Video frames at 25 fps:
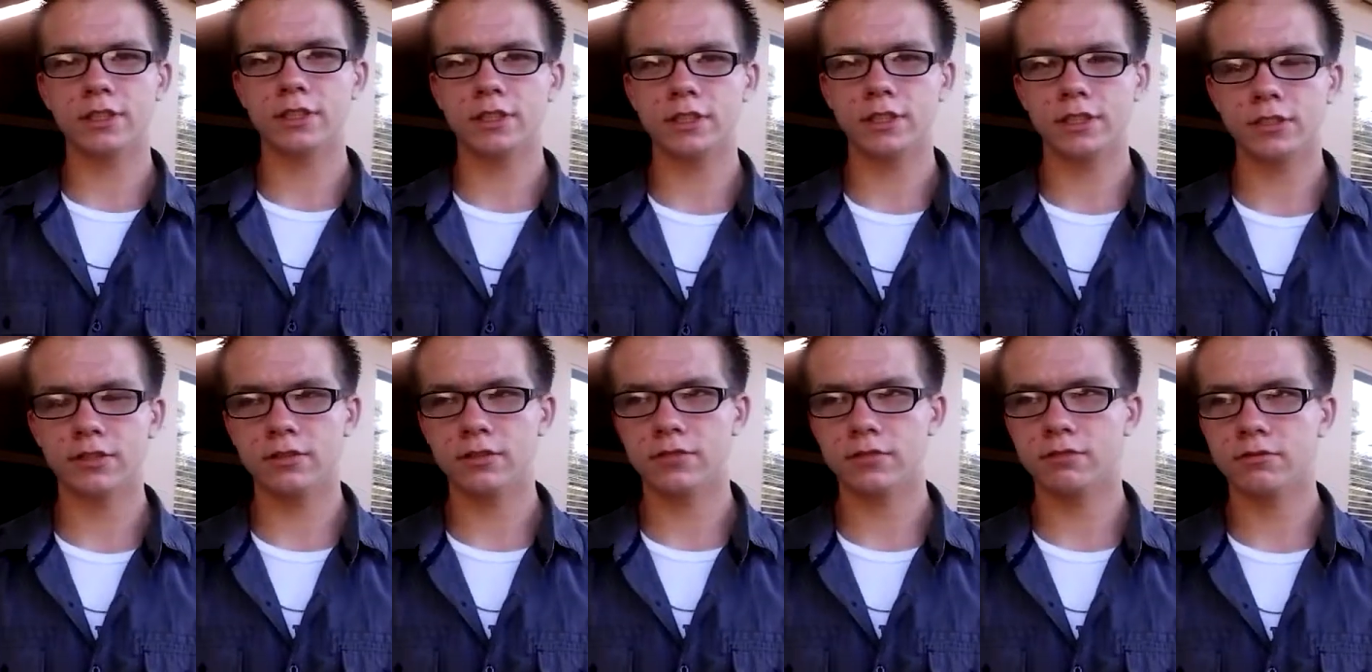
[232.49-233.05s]

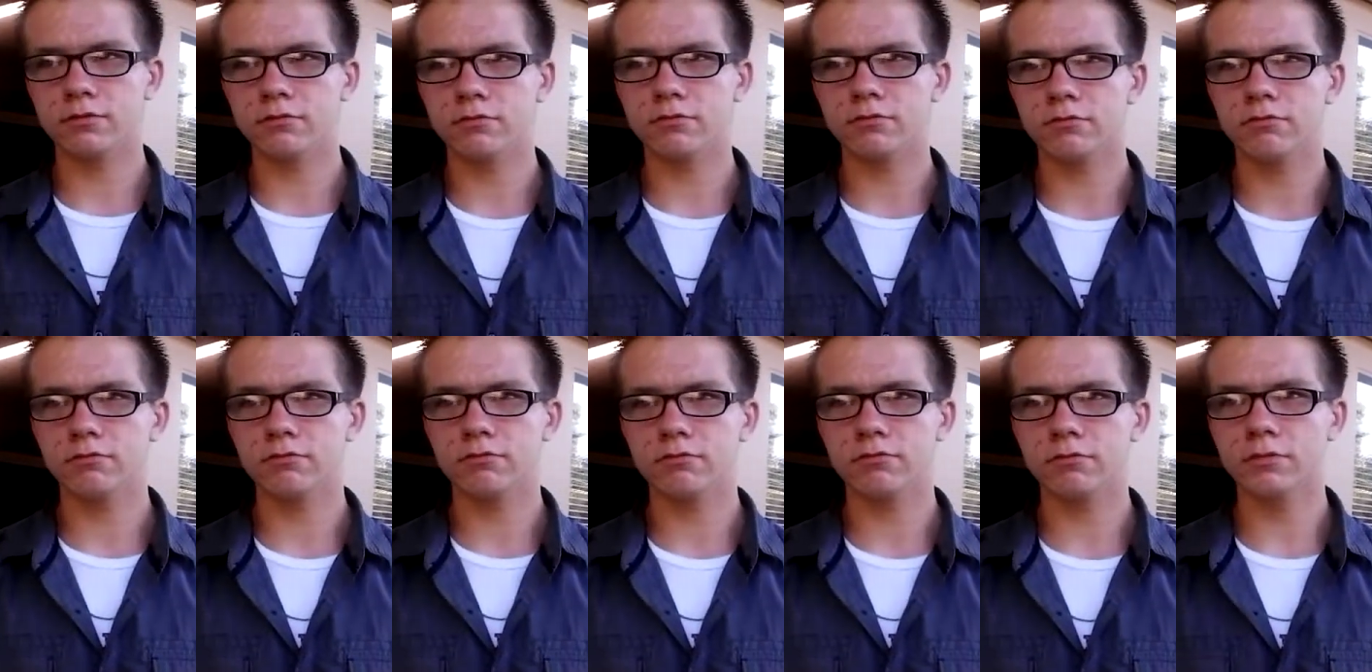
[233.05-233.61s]

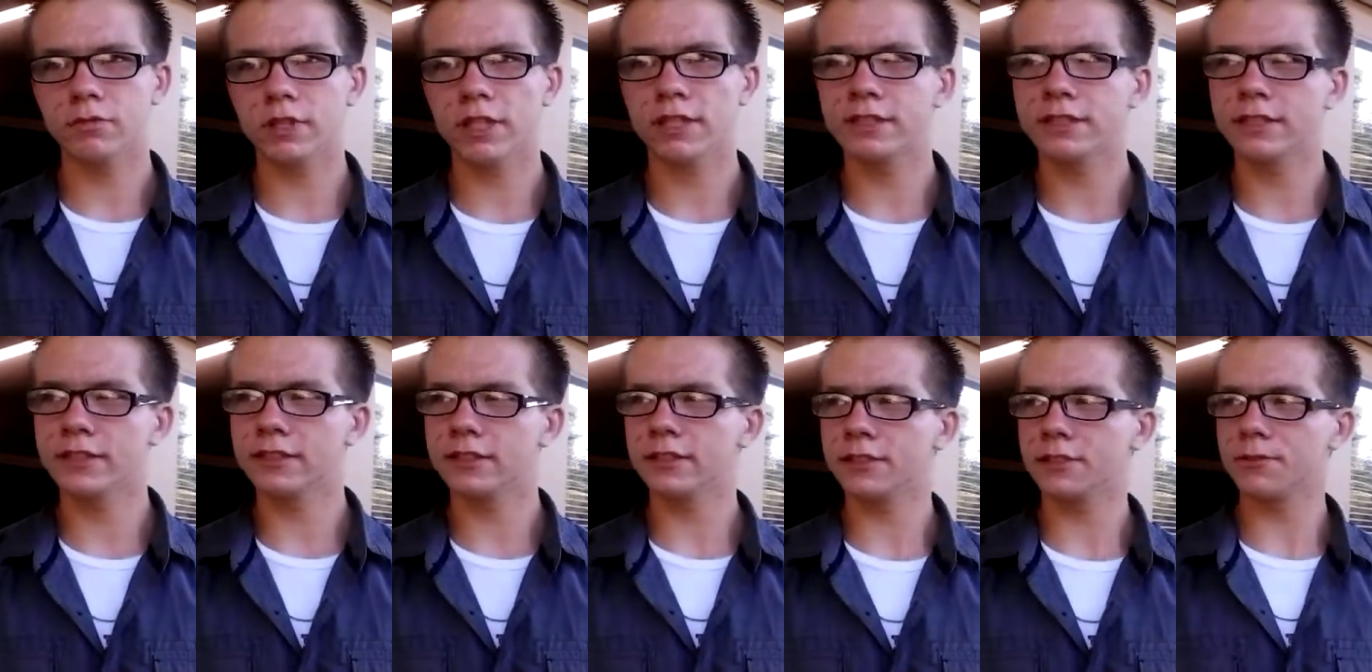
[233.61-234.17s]
and I
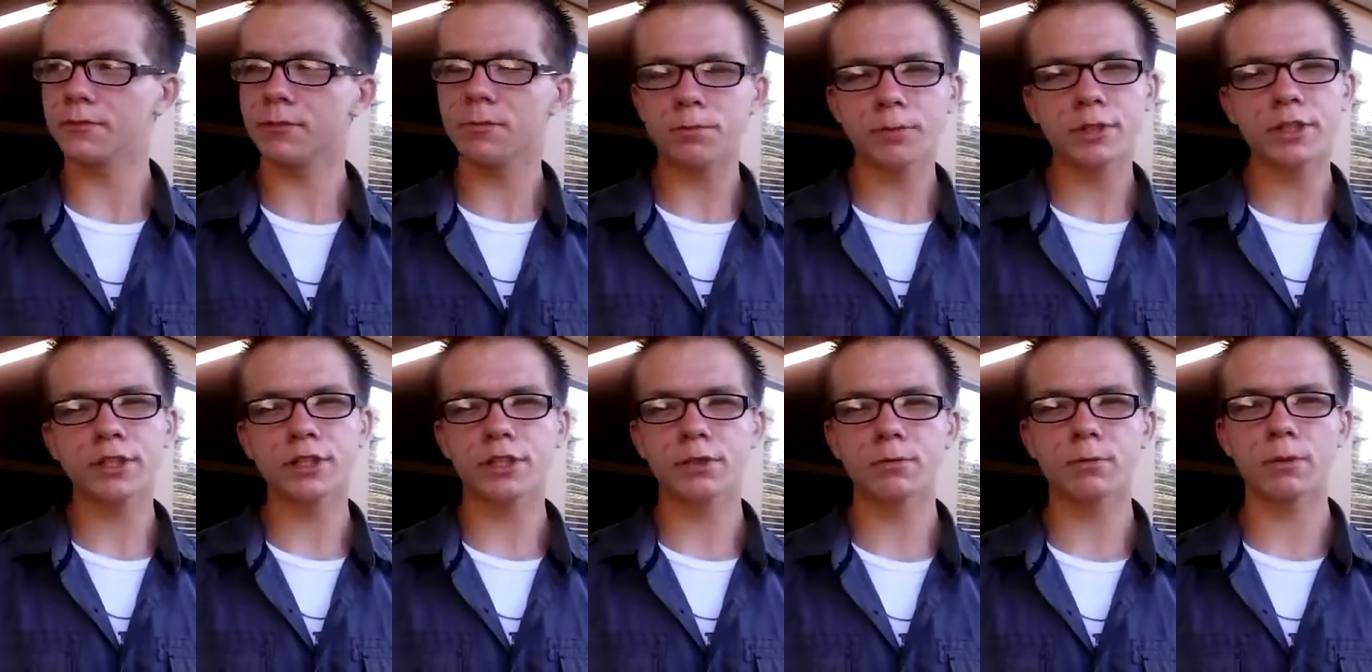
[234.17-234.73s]
think this would
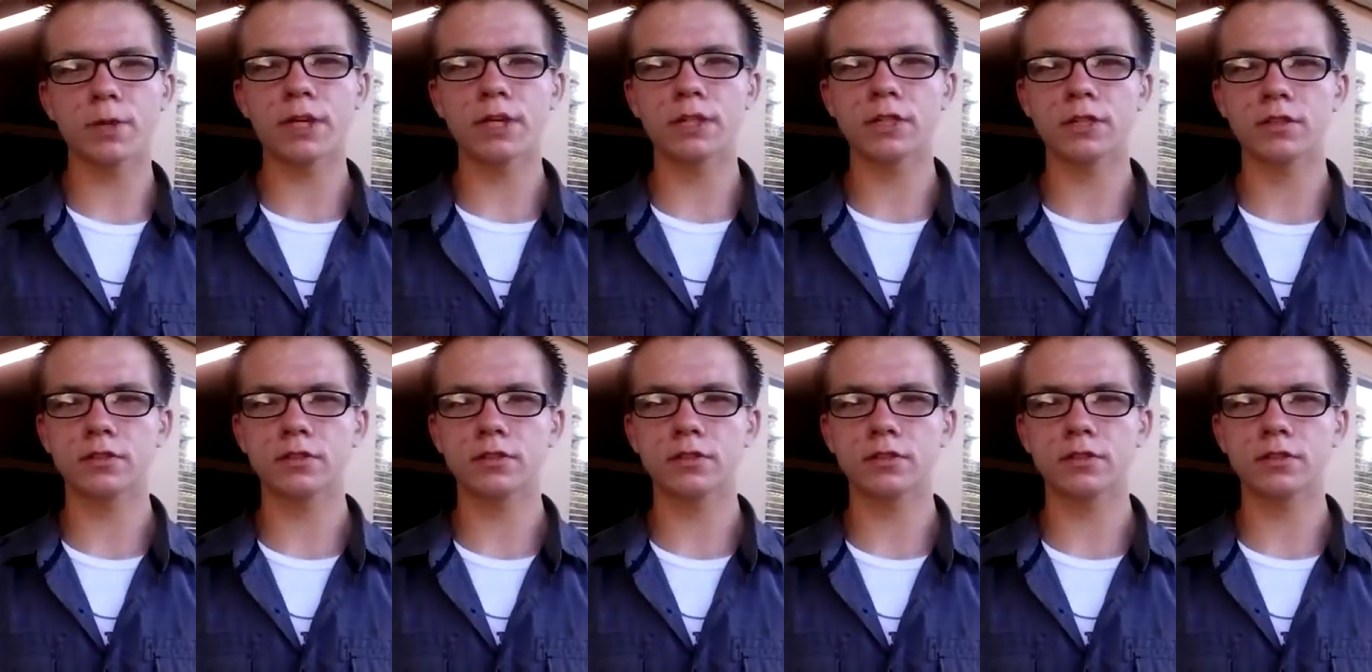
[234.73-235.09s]
be a good way.